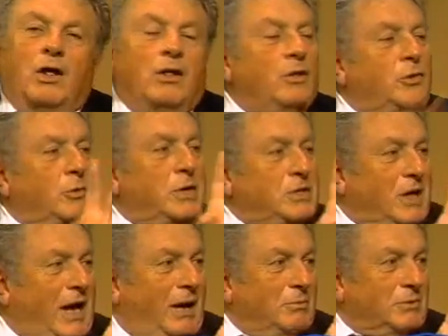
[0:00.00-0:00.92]
3
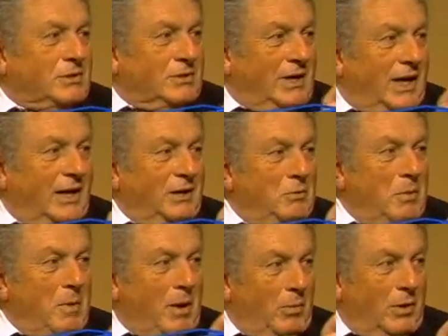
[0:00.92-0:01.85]
times that I can
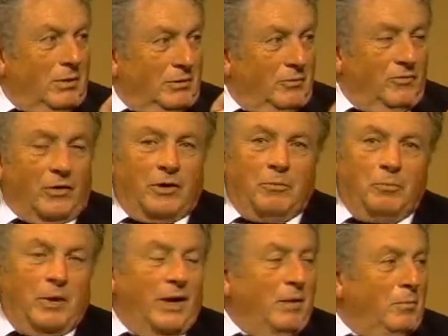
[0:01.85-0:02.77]
remember, the very
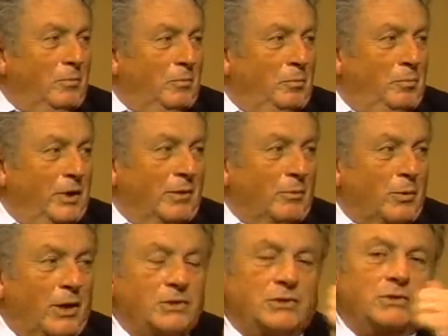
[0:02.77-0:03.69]
big
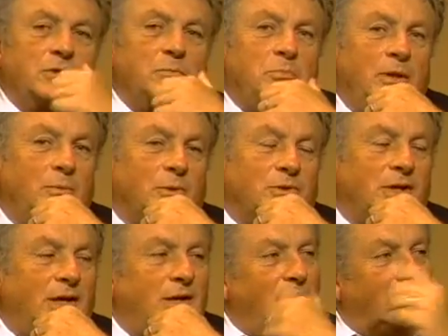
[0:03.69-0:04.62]
impressions, people
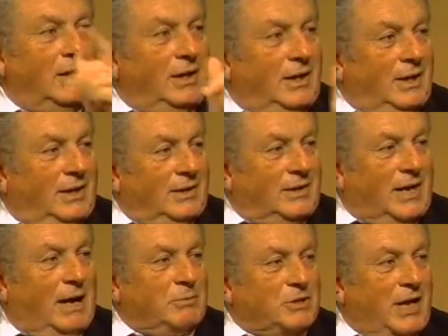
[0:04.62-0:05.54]
said,
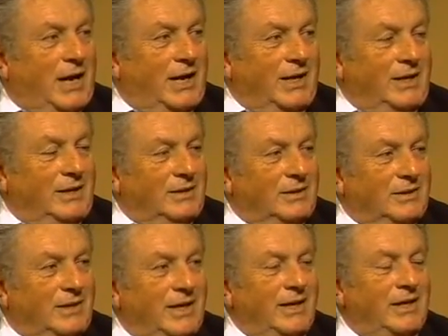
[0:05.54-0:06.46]
Tom Sadi,
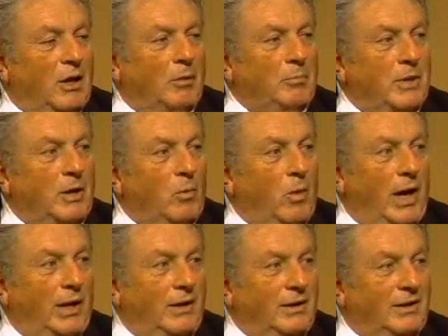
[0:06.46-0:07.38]
he helped me
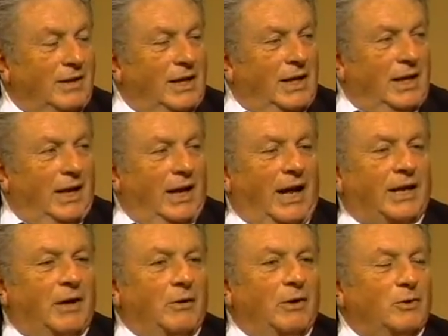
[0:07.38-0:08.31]
win. And
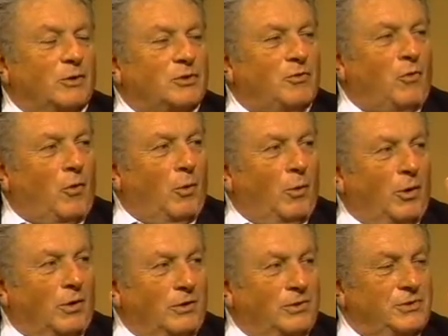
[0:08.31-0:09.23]
I carried those 4
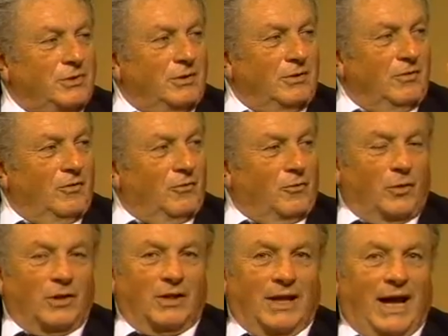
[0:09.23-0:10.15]
words
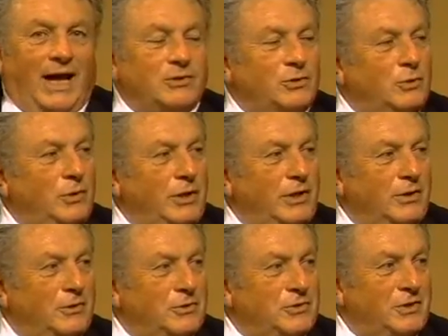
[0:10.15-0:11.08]
for the last 2
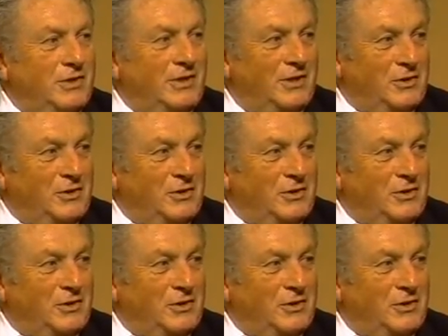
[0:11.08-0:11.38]
years